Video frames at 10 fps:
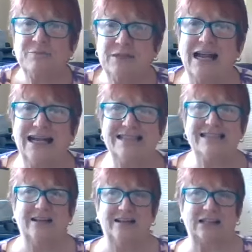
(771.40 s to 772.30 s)
something on
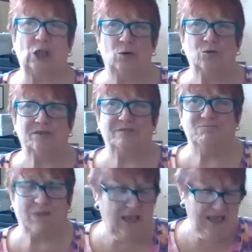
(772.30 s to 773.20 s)
sale at Lowe's.
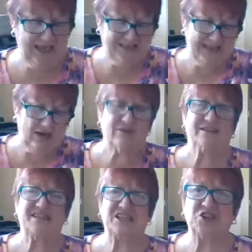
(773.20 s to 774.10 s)
He's there
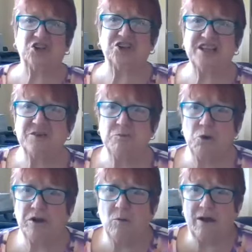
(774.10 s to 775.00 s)
at 6:30 in the
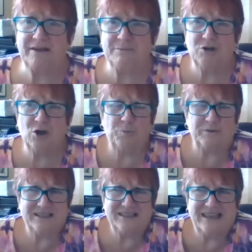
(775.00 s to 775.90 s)
morning waiting them to
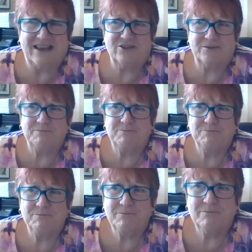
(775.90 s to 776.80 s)
open at 7.
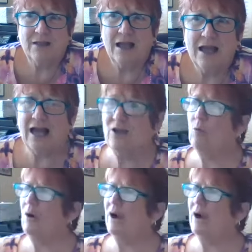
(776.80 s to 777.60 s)
I go,